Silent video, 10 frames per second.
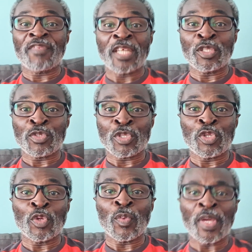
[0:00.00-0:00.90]
and Fletcher was to
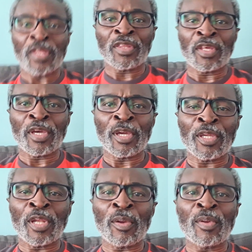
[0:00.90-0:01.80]
do with
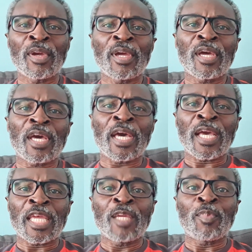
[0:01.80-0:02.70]

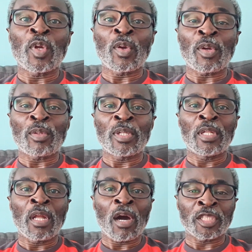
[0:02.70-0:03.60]
keeping
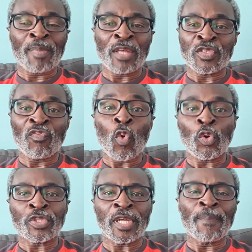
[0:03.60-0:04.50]
large amounts of
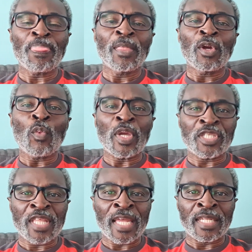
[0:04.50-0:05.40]
water,
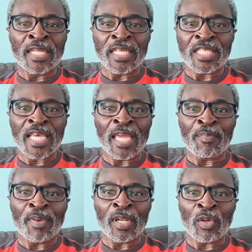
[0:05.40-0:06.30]
which then did
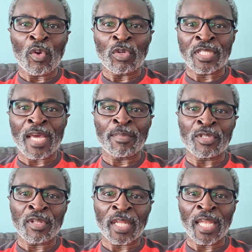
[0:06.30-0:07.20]
escape and cause
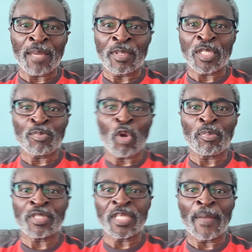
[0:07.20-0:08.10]
damage to the claimant's
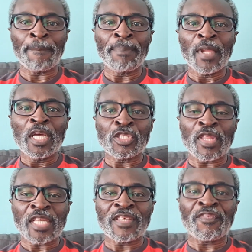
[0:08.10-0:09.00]
property. So
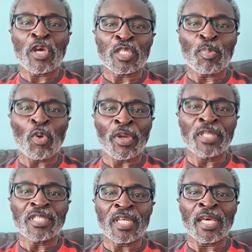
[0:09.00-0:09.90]
that's the first
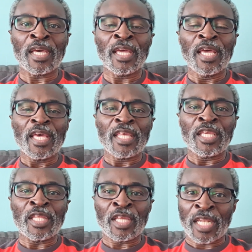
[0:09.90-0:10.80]
point.
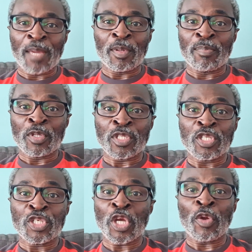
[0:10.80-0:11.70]
The claimant must
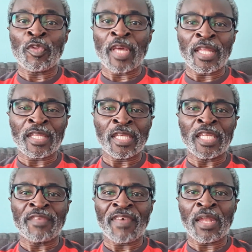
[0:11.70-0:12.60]
show that the
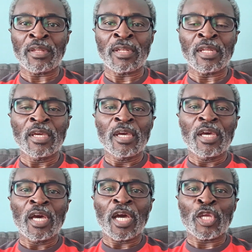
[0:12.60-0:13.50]
defendant
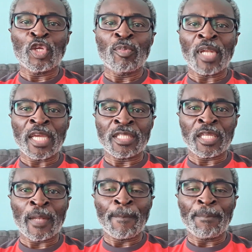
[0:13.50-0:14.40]

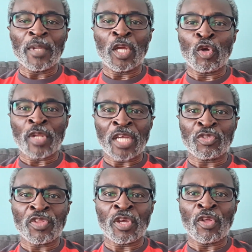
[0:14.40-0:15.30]
accumulated an
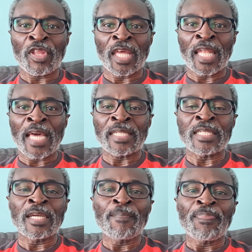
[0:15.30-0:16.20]
unnatural thing on their
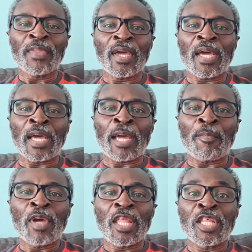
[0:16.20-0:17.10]
land.
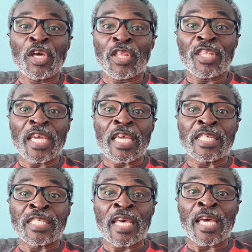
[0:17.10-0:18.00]
The other thing
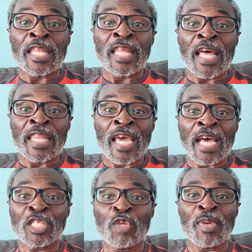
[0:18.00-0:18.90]
is that there
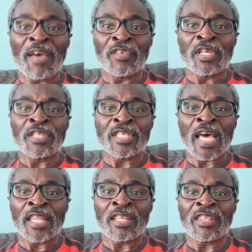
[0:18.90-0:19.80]
has to be evidence
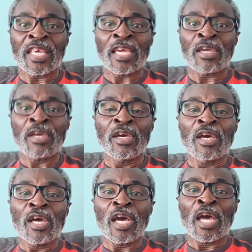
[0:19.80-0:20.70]
that the thing
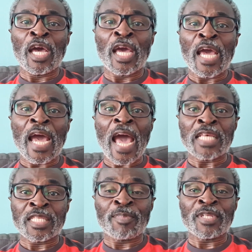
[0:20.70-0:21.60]

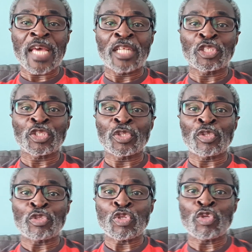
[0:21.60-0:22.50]
has the
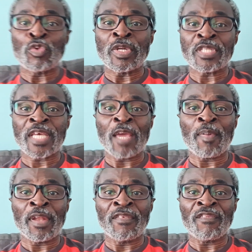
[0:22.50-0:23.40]
potential to escape,
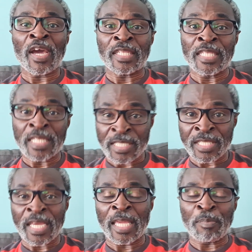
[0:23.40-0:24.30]
and in fact it did
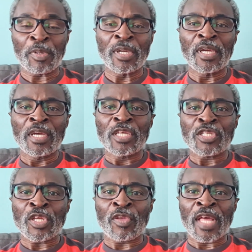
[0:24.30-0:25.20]
escape.
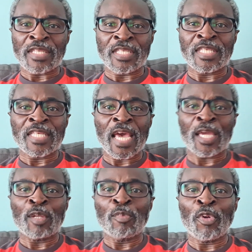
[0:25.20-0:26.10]
So that's the
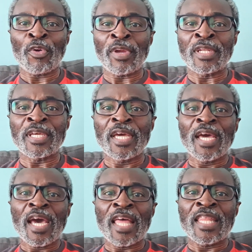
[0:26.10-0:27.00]
second point.
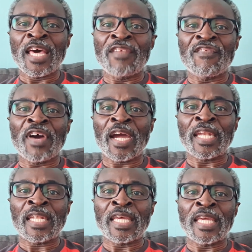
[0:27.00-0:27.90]
And then
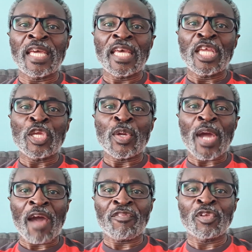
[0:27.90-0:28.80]
finally, you
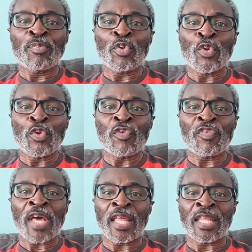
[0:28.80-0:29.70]
have to
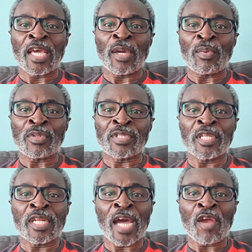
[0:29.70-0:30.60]
prove that there was a
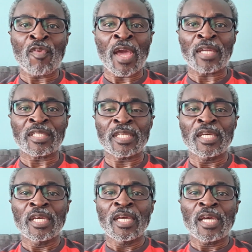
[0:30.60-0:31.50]
direct
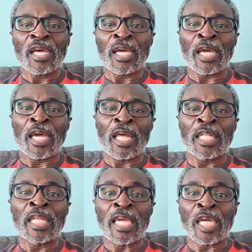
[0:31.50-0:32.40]

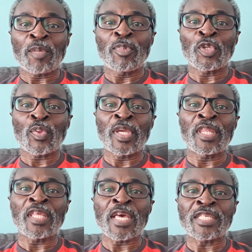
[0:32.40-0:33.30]
link
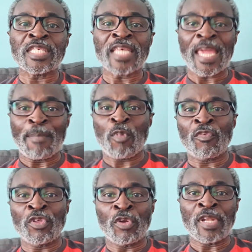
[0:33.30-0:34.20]
between the escape
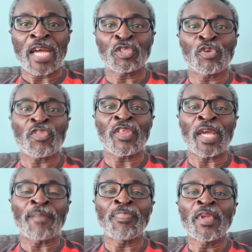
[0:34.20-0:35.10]
of the unnatural
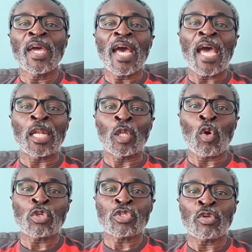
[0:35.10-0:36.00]
thing and
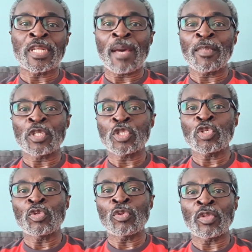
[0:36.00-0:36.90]
loss or damage
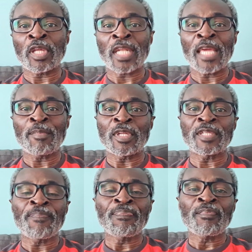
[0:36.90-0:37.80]
to the claimant.